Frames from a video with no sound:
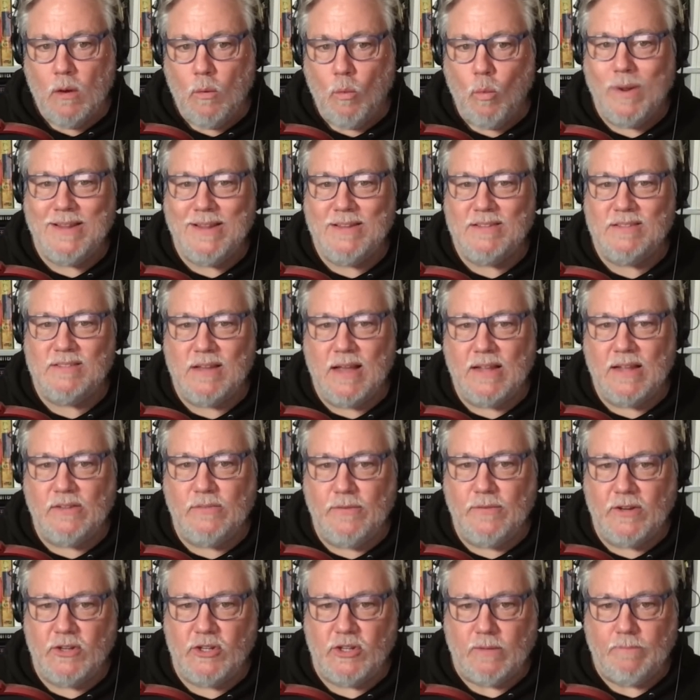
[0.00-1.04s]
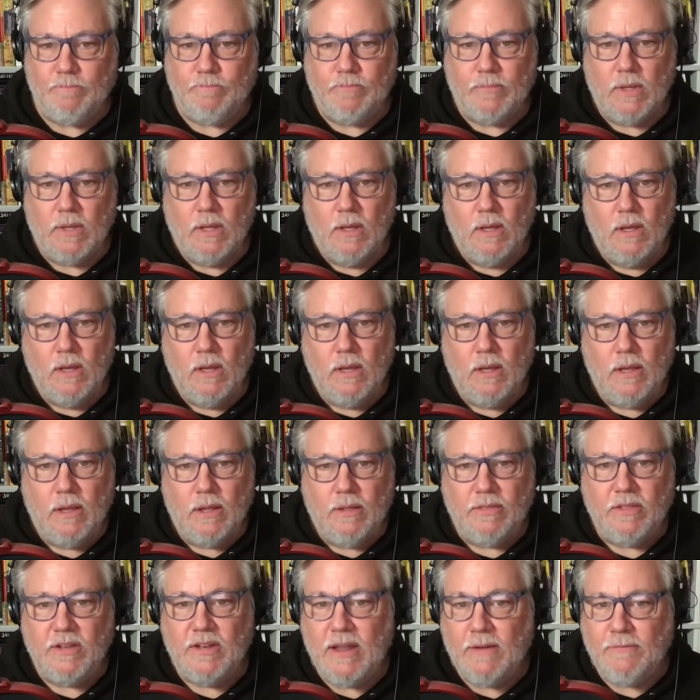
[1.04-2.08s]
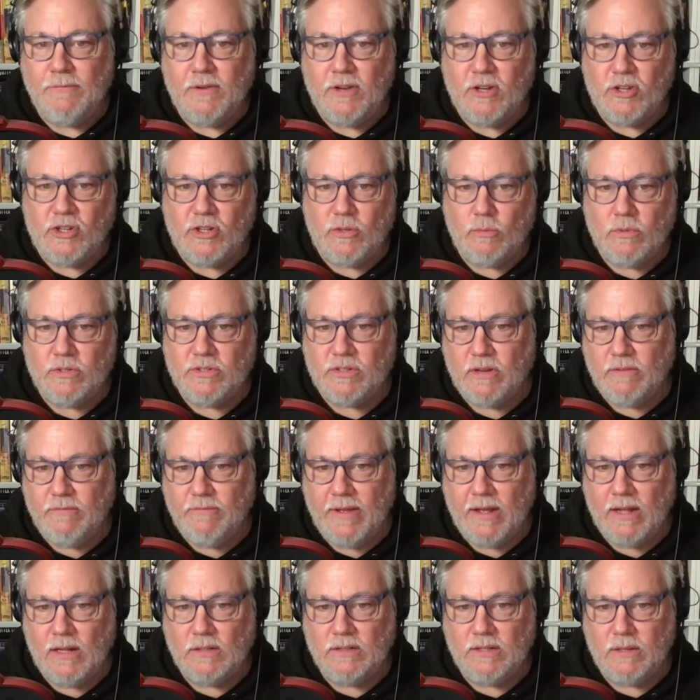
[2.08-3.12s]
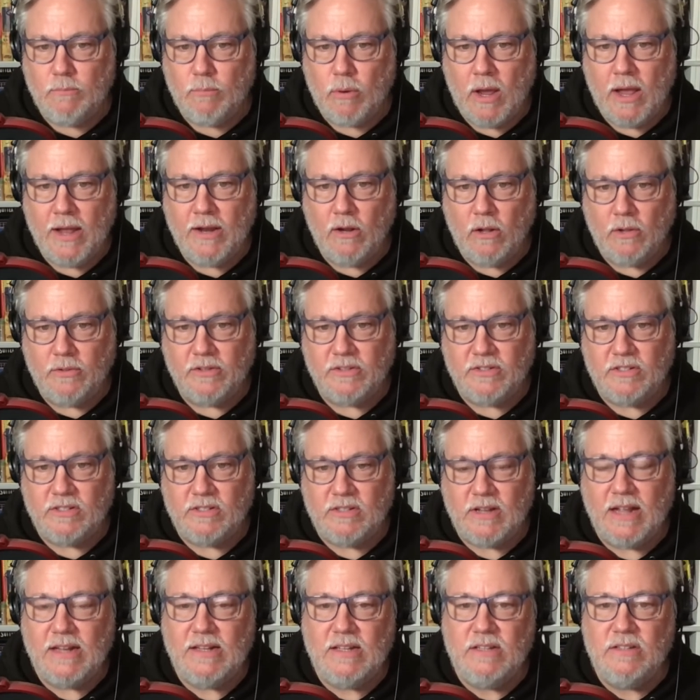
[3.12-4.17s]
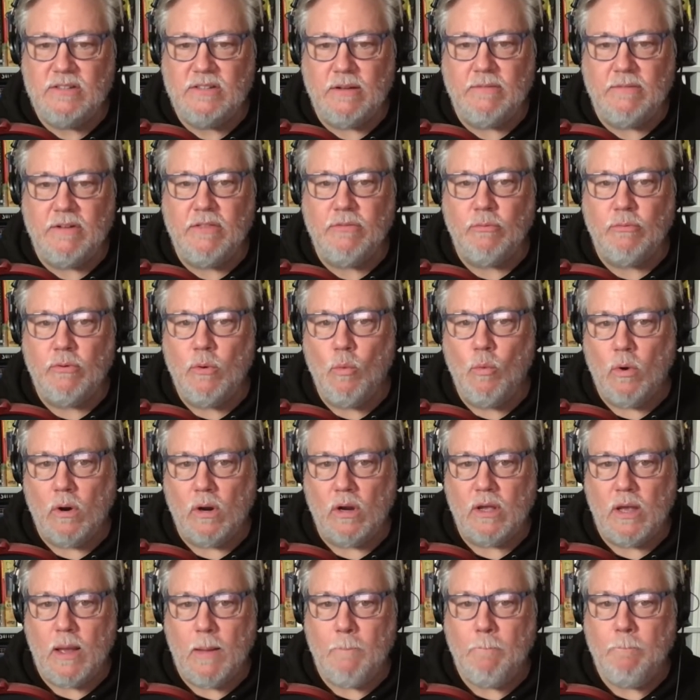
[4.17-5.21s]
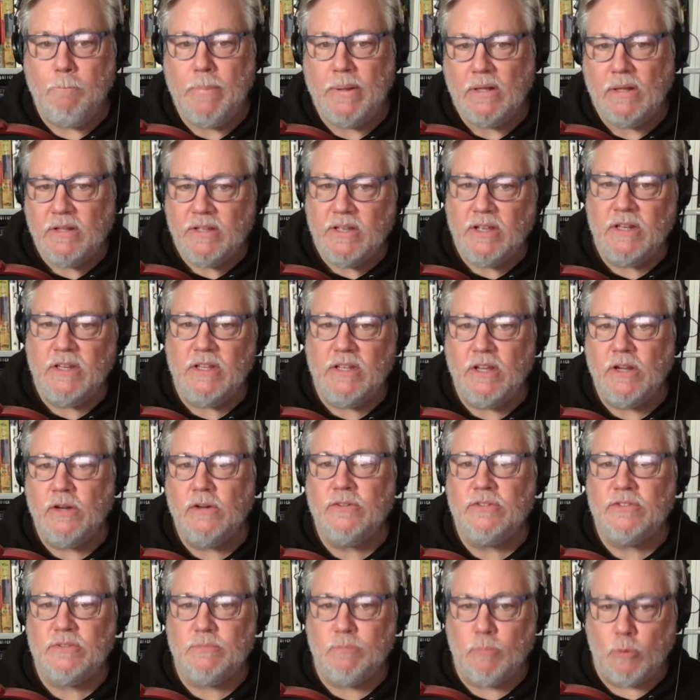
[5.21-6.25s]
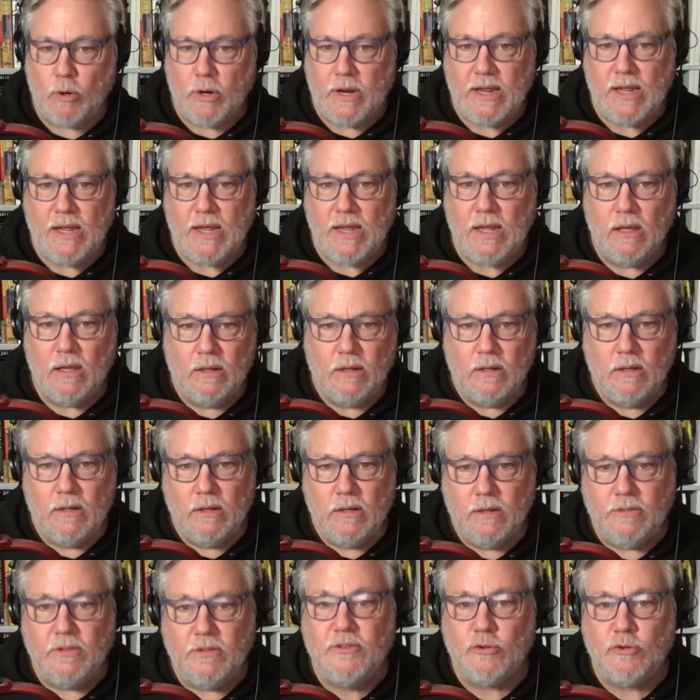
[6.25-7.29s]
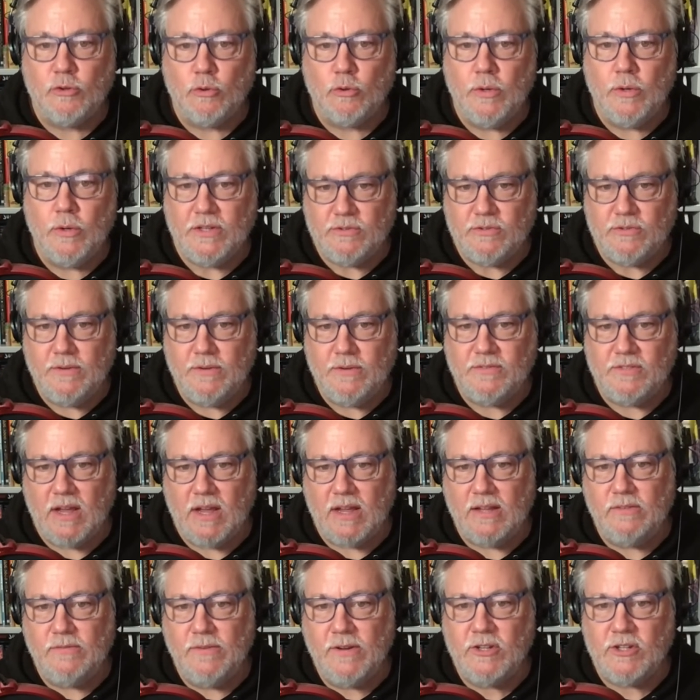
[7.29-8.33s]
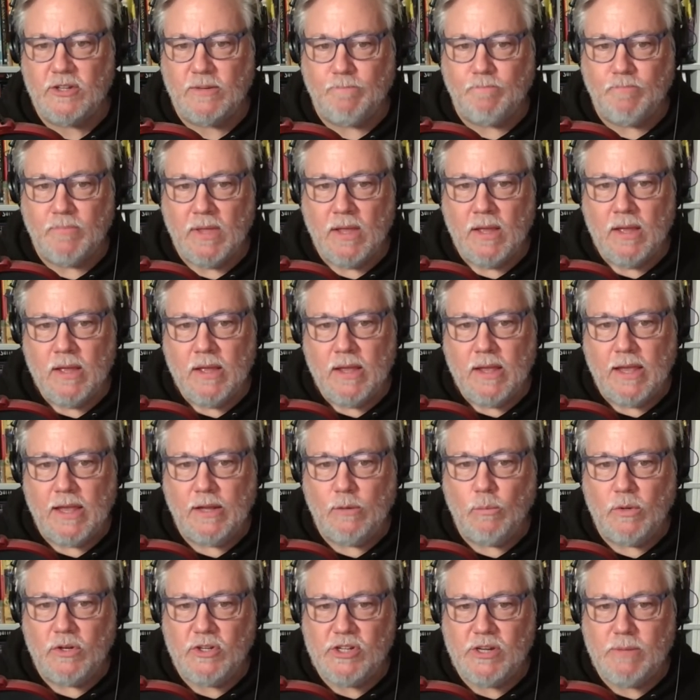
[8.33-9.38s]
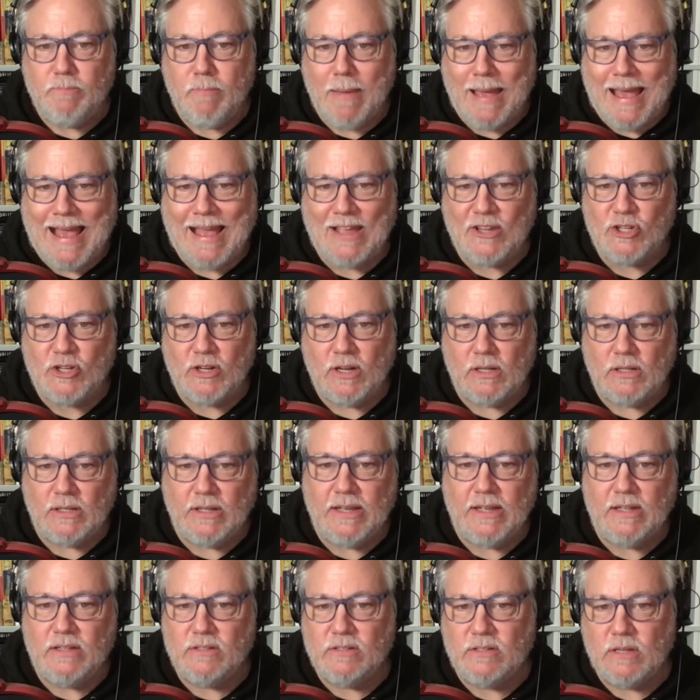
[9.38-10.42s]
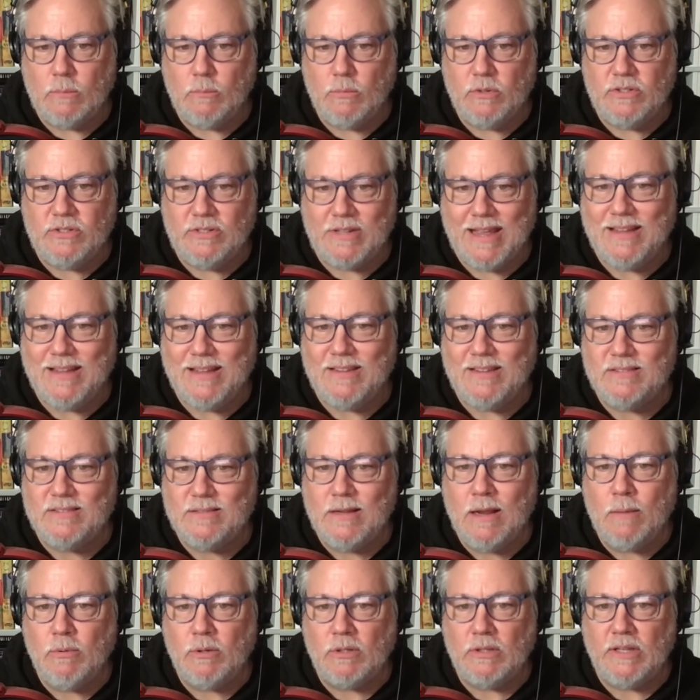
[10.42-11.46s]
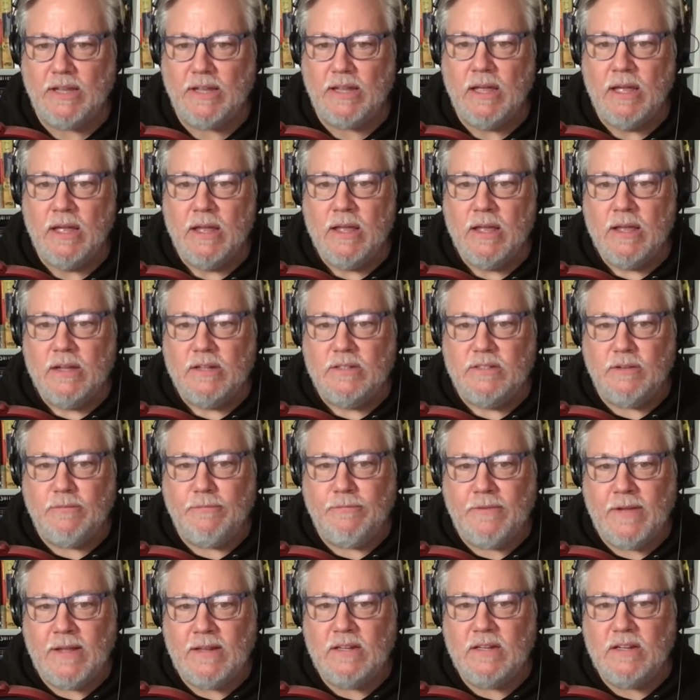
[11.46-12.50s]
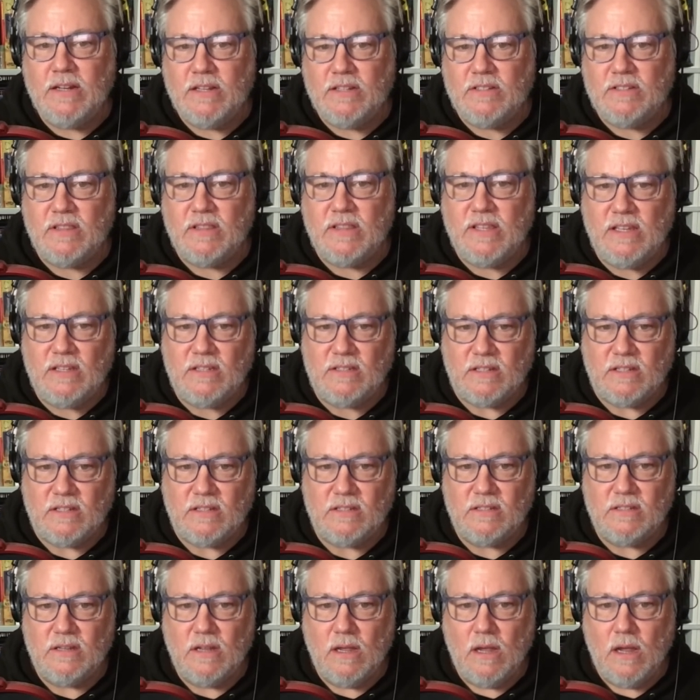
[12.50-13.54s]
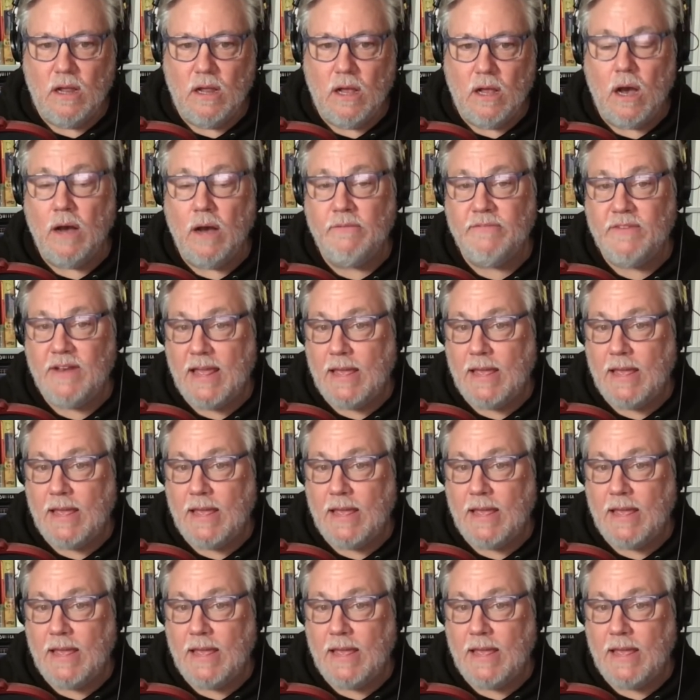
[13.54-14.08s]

What is science fiction? The definition was unveiled in Brian Aldiss's 1973 work, Billion Year Spree The True History of Science Fiction in which he passionately, and some would say stubbornly, defended his thesis of